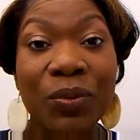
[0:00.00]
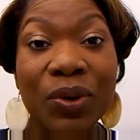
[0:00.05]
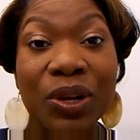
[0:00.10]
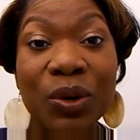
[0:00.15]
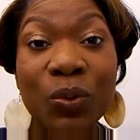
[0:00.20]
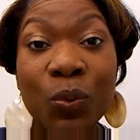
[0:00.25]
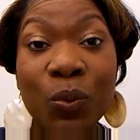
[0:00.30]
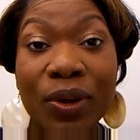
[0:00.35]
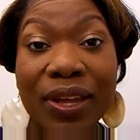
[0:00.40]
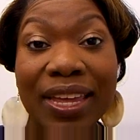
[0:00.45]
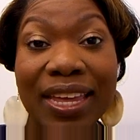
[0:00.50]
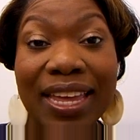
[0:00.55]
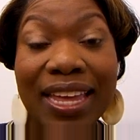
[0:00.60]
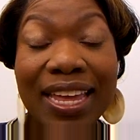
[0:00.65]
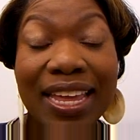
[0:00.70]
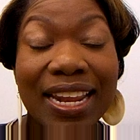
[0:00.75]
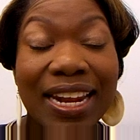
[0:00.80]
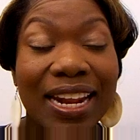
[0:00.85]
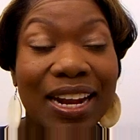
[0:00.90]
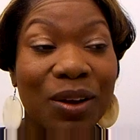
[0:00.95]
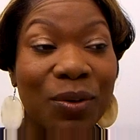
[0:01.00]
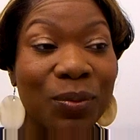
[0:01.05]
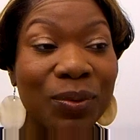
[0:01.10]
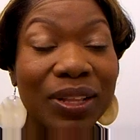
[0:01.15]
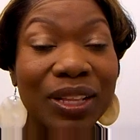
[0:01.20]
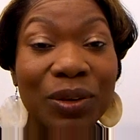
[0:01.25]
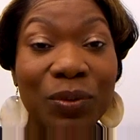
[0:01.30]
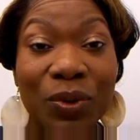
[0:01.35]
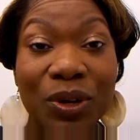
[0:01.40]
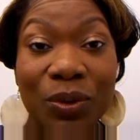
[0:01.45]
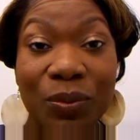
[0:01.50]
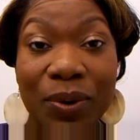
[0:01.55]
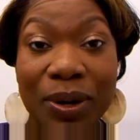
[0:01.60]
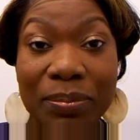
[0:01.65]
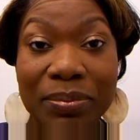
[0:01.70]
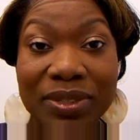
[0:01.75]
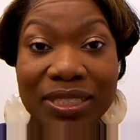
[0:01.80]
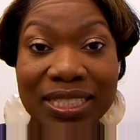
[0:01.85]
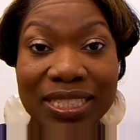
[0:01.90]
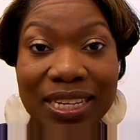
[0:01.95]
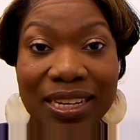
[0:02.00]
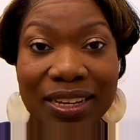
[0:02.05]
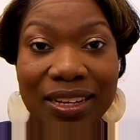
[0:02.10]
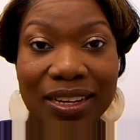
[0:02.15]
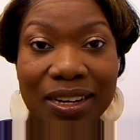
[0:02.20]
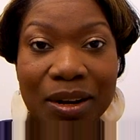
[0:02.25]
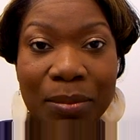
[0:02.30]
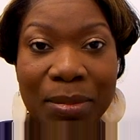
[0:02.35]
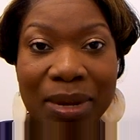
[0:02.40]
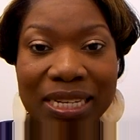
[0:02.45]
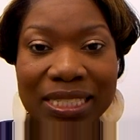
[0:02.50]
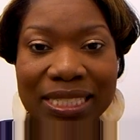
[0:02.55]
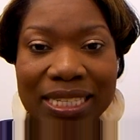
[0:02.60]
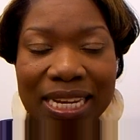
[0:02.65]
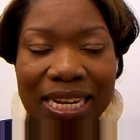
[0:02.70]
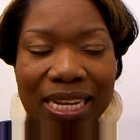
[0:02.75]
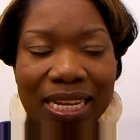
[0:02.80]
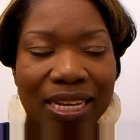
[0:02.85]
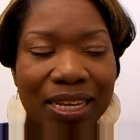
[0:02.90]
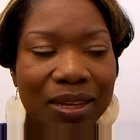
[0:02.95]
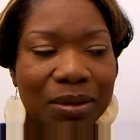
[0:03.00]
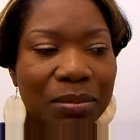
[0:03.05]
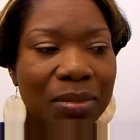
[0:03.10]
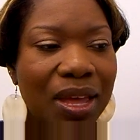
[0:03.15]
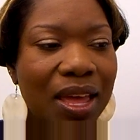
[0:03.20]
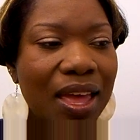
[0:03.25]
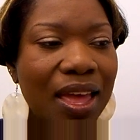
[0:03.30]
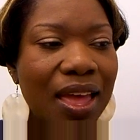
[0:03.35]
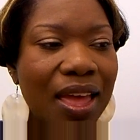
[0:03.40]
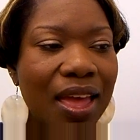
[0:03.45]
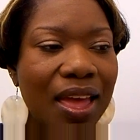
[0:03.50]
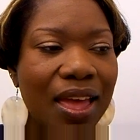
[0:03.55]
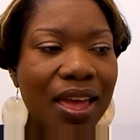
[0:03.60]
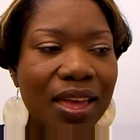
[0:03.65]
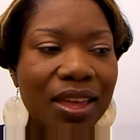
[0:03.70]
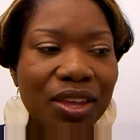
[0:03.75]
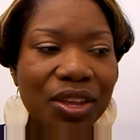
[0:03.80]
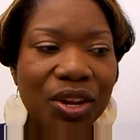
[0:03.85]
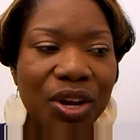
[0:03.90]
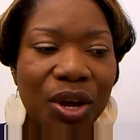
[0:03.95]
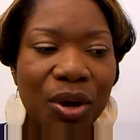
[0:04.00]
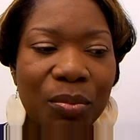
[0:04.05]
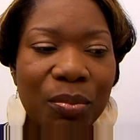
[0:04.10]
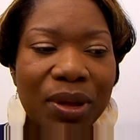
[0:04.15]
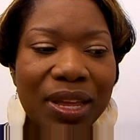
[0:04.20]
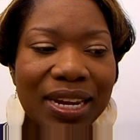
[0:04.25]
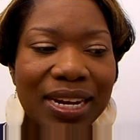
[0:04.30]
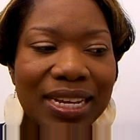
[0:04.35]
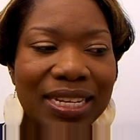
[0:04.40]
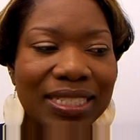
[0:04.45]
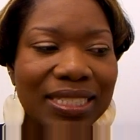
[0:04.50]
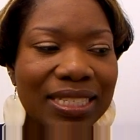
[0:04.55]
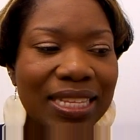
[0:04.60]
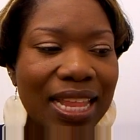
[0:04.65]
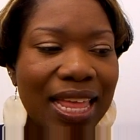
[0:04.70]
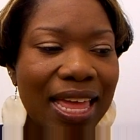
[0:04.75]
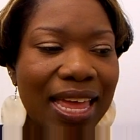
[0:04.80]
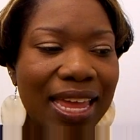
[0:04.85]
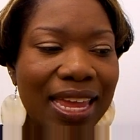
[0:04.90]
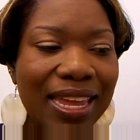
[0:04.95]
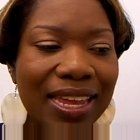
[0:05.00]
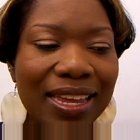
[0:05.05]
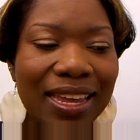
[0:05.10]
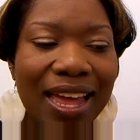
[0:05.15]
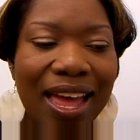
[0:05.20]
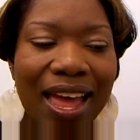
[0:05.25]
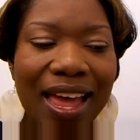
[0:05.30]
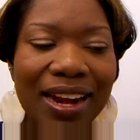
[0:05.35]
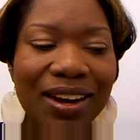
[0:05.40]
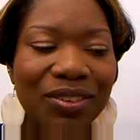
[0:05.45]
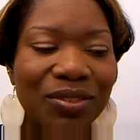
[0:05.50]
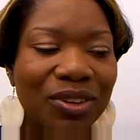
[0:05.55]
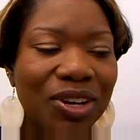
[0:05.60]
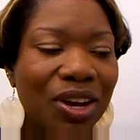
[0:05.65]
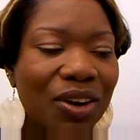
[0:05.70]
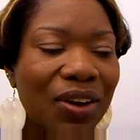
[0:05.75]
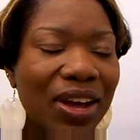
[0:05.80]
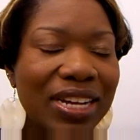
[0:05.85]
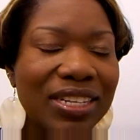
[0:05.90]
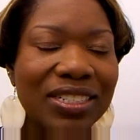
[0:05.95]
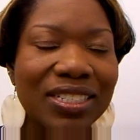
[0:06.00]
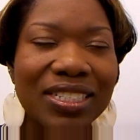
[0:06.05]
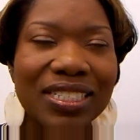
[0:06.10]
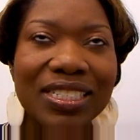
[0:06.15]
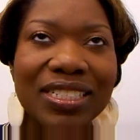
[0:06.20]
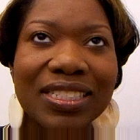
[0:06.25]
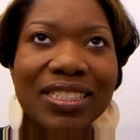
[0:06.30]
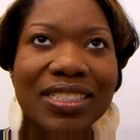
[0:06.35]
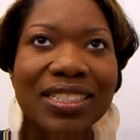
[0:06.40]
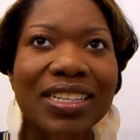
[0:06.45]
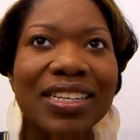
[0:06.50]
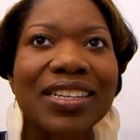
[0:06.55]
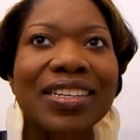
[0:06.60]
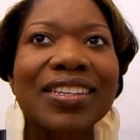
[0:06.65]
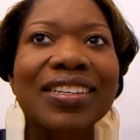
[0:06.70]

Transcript: I really want to win, and I really want to represent good on my team, but it's like, I don't know, I